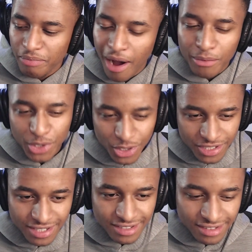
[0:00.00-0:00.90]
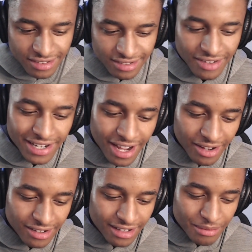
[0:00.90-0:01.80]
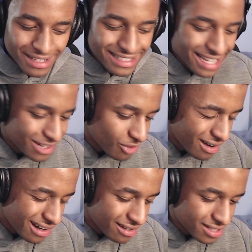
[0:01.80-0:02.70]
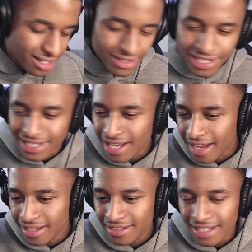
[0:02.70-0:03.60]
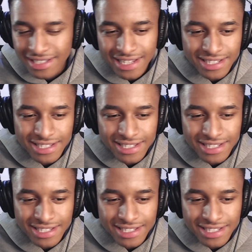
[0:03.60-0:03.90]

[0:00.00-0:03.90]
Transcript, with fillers: but I'm good right now. Yeah, I'm content right 100%. now. So it's just like there's